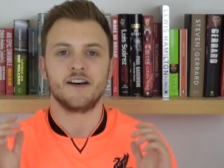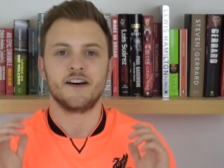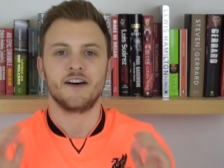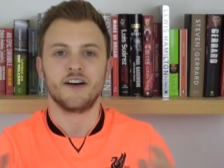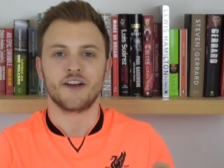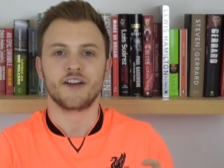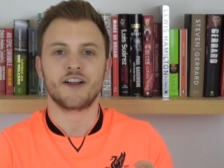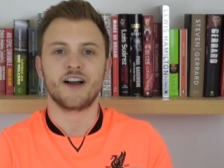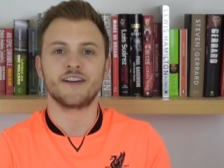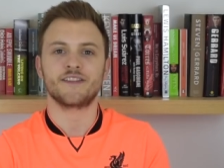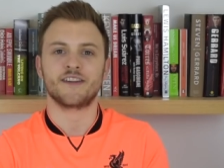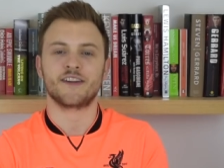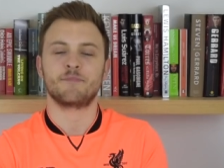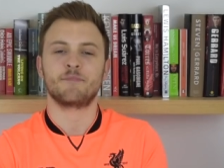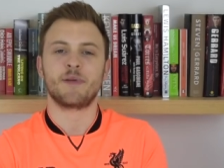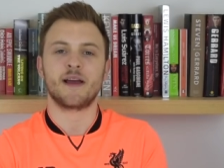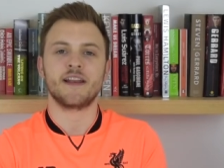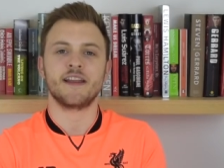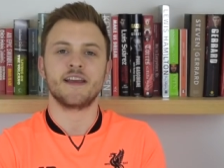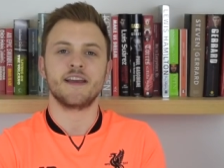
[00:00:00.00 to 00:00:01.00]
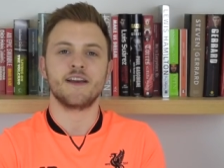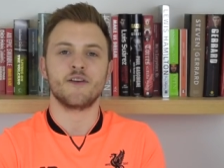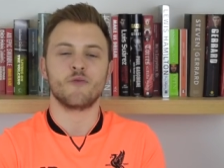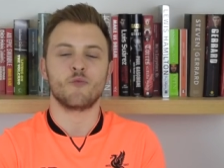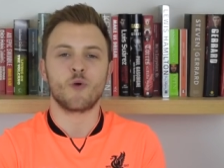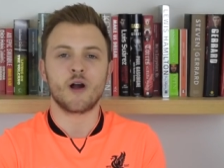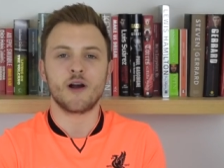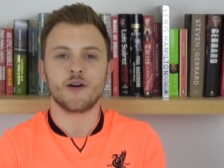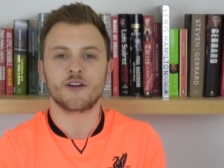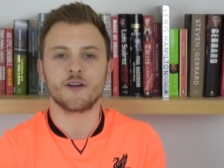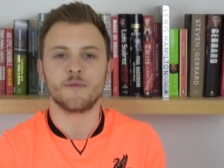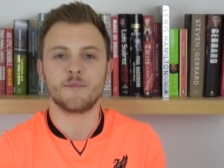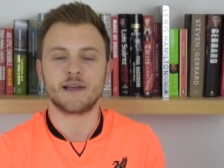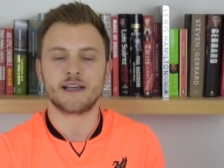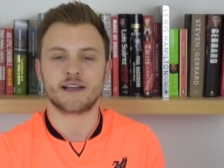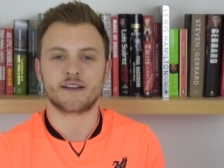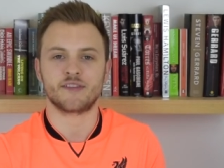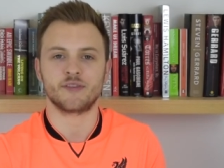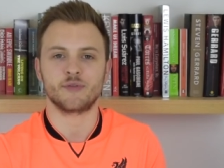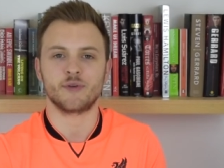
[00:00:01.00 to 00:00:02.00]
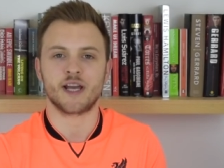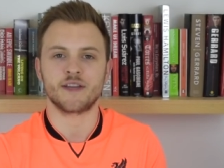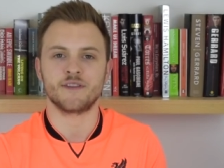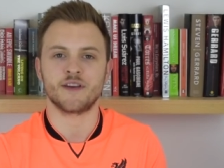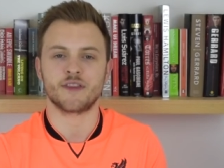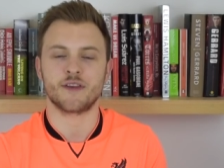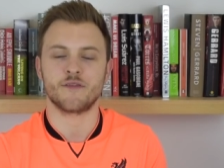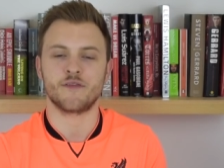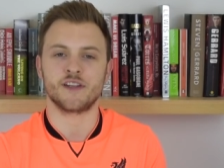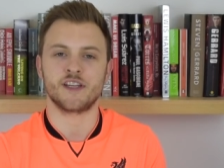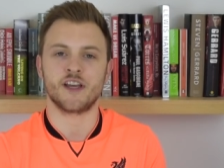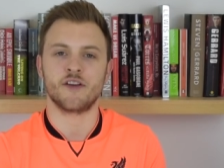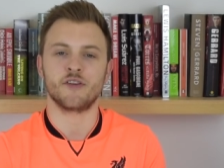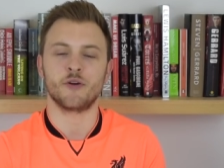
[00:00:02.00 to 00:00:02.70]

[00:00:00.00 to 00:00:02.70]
Hi guys, it's Ben here. Welcome back to another video.